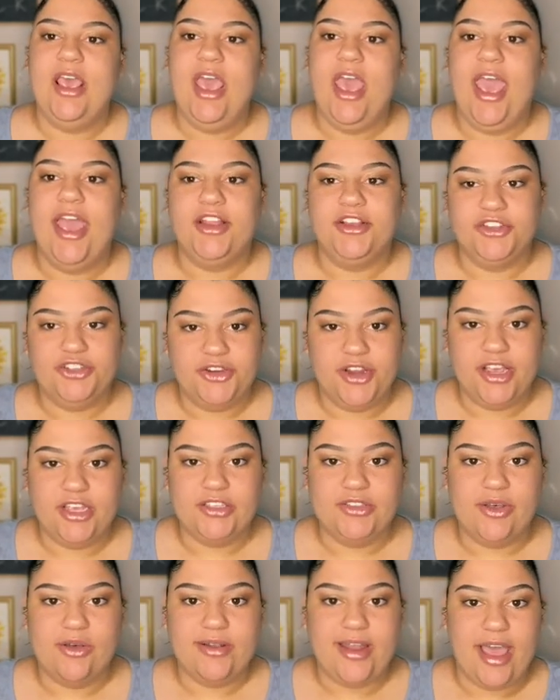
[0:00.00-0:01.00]
and tricks
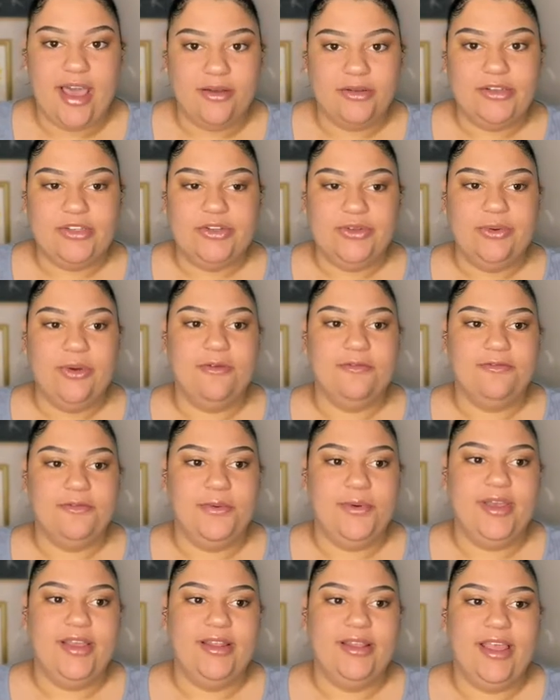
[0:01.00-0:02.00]
on how to
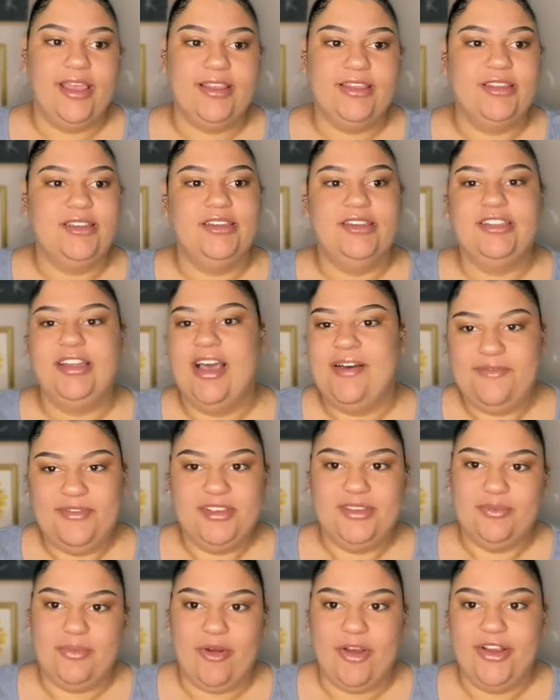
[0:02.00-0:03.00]
avoid like the
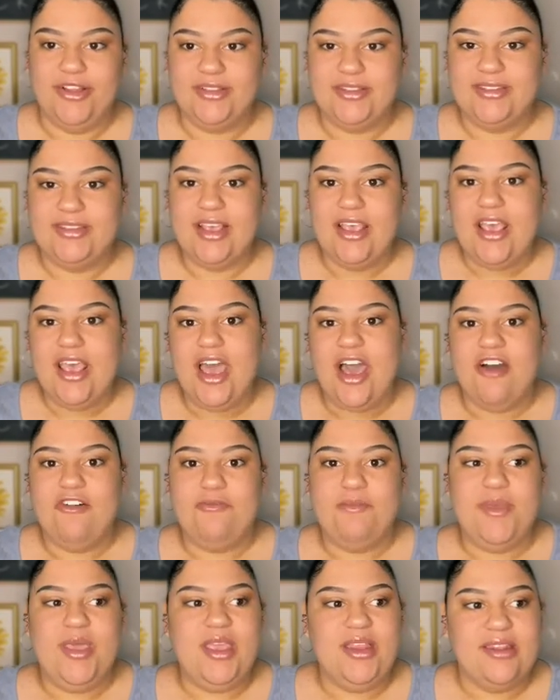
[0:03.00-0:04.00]
toughest parts of
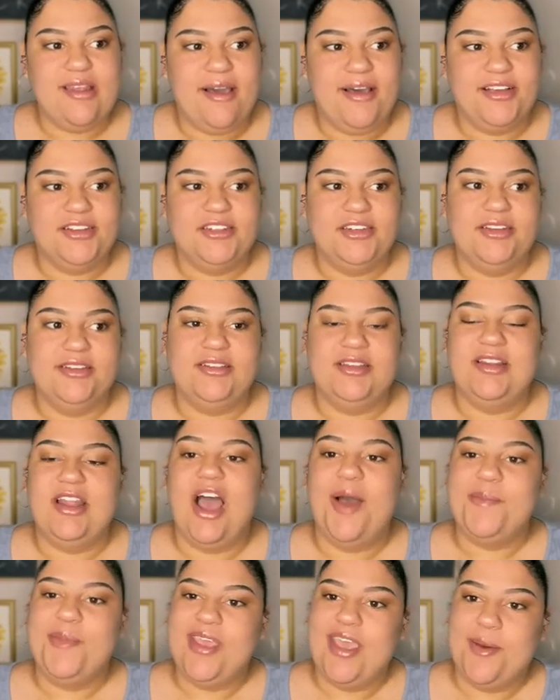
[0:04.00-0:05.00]
being nauseous and
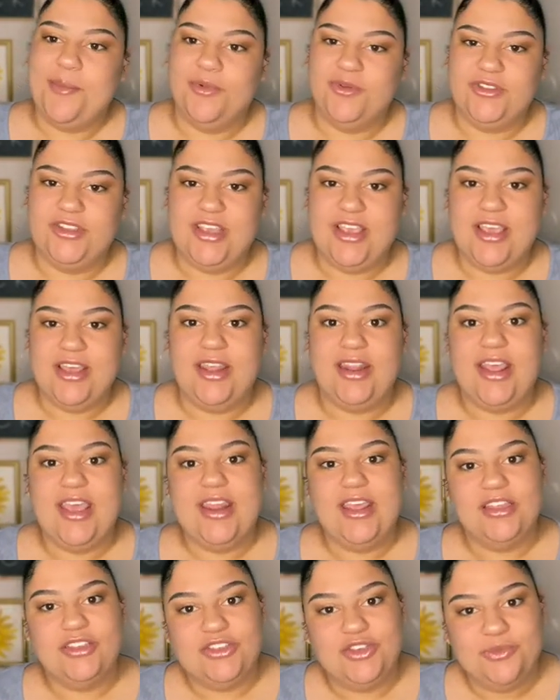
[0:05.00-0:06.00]
not being able to eat and
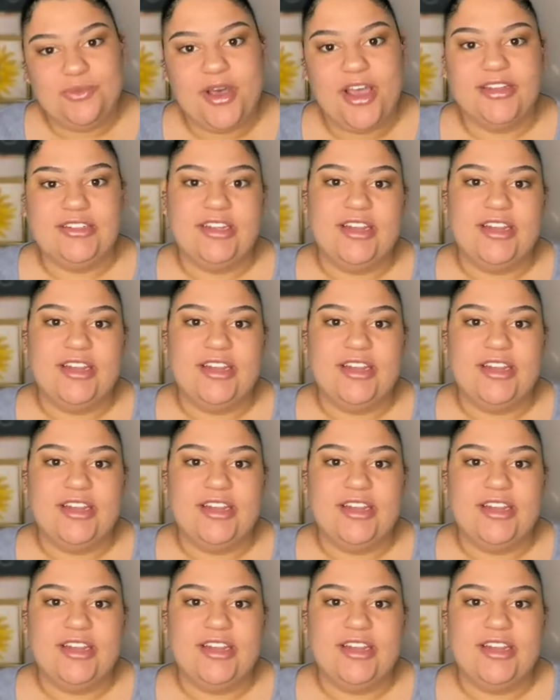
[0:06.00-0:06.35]
eating too much and